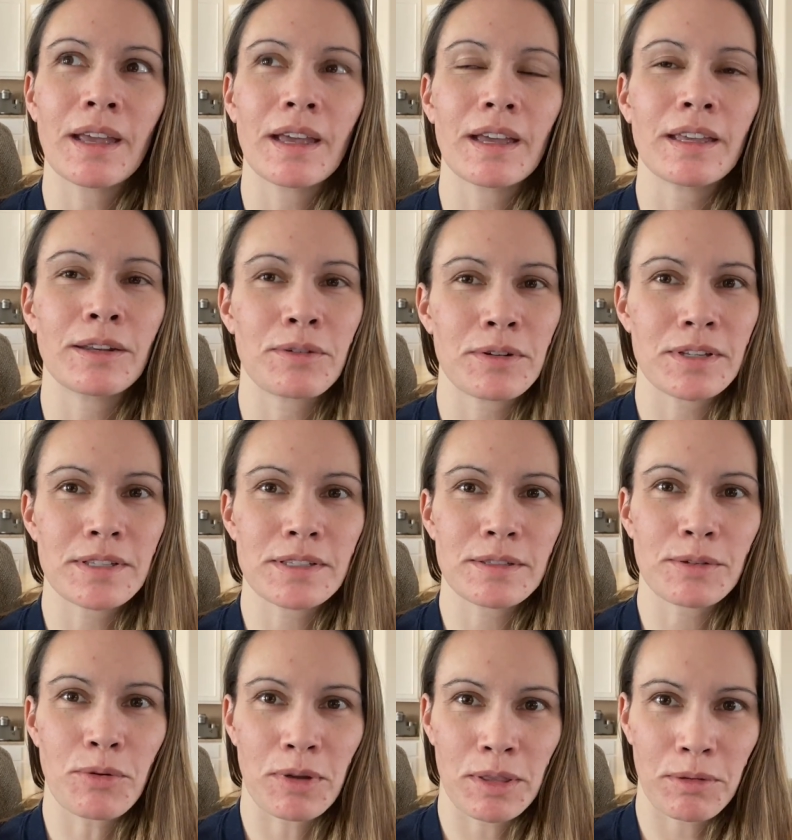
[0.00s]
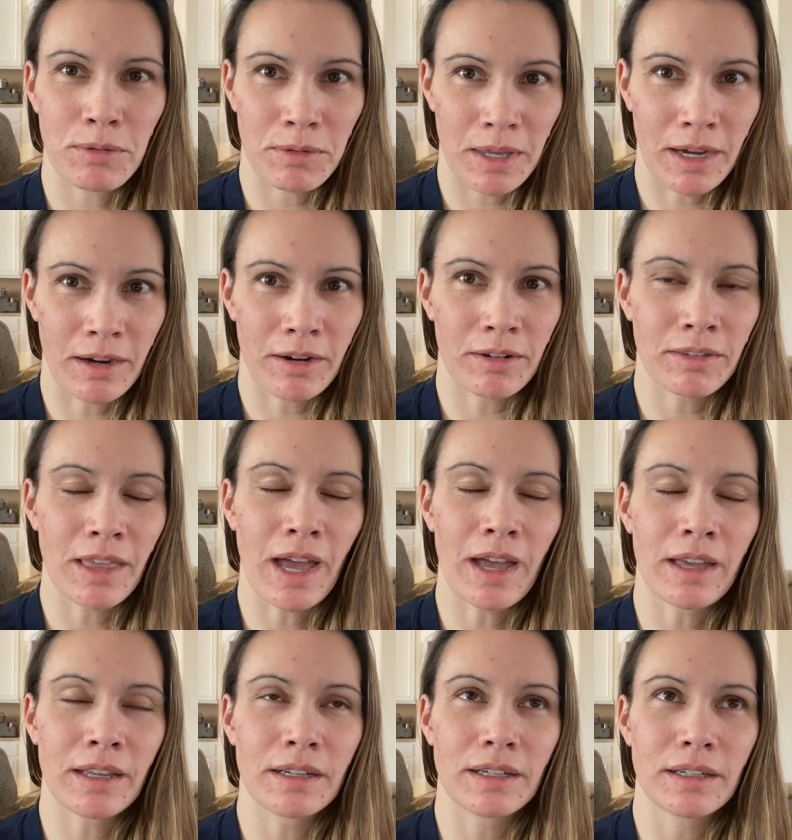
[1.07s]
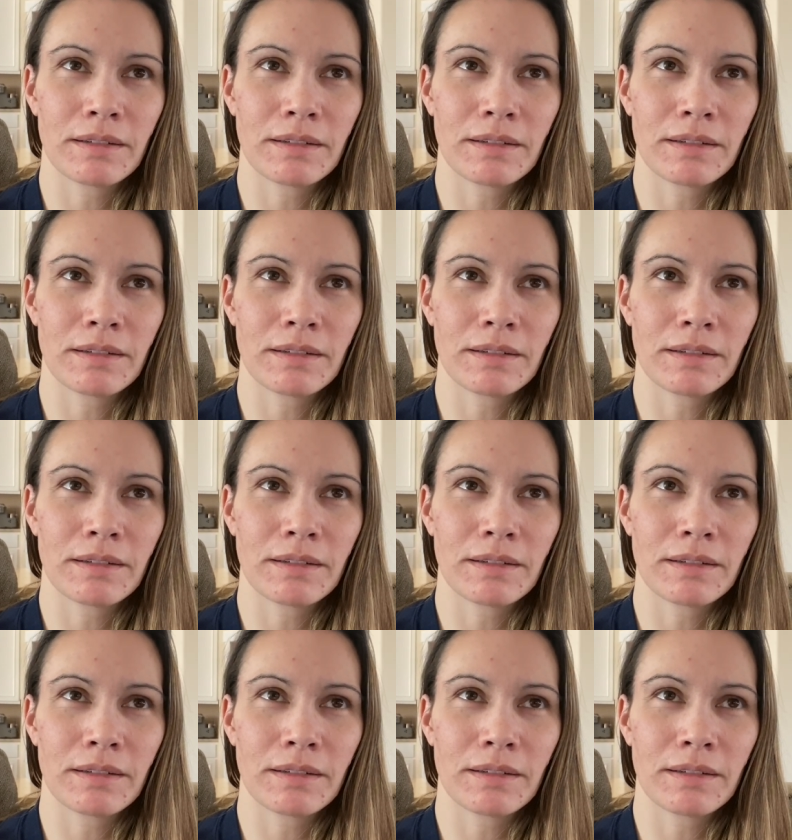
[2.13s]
I noticed going through there that